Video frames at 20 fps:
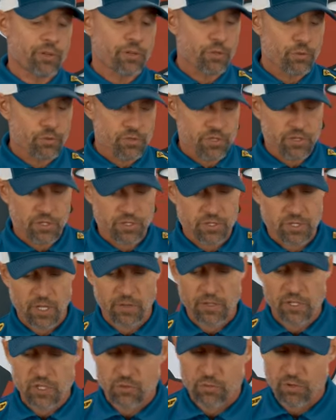you're using this
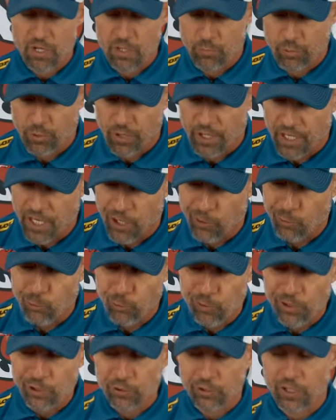on the street. Probably not a
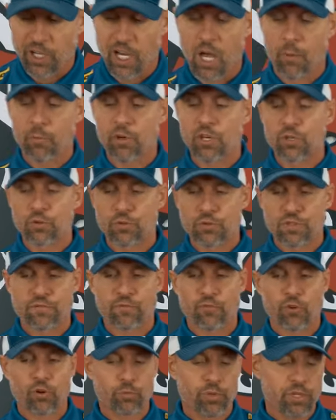real common use
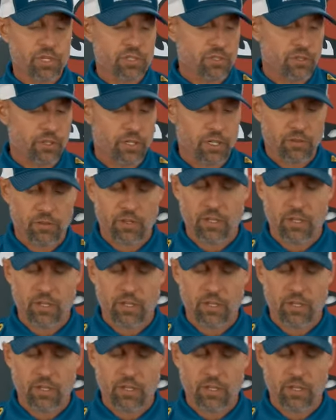for a piece like